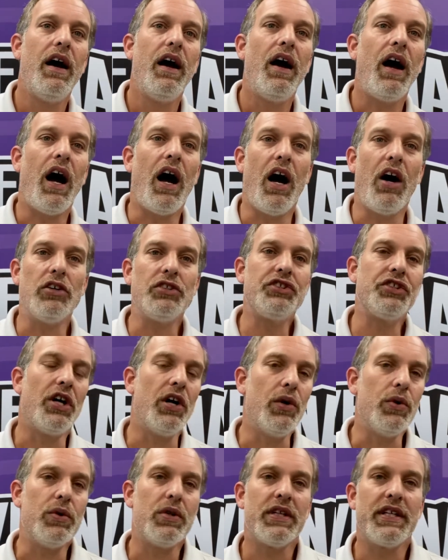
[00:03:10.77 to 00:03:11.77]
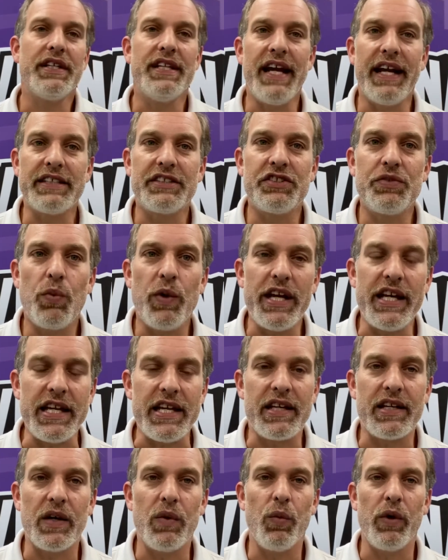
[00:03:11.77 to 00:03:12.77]
Also, next
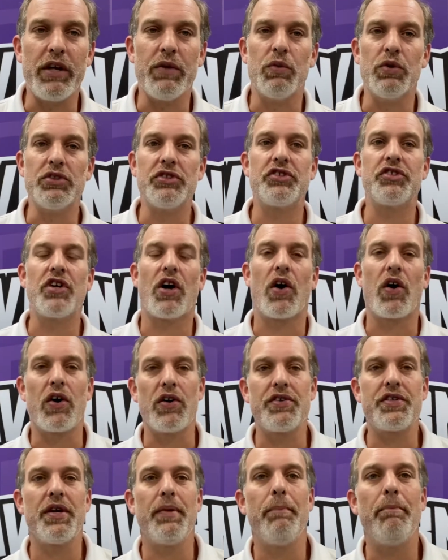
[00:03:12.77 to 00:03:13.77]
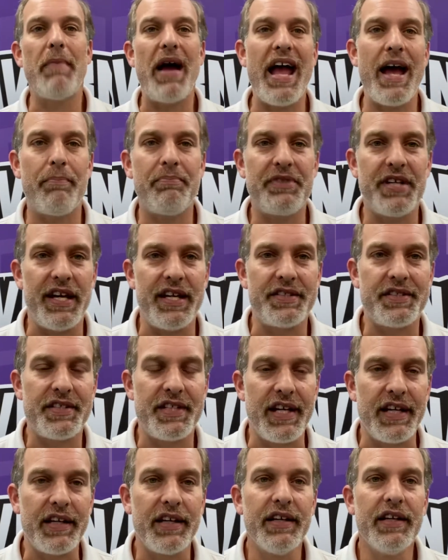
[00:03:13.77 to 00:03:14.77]
week we will start MAP
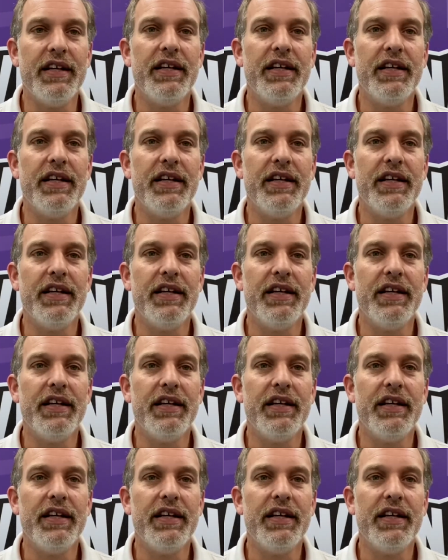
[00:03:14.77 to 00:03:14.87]
testing.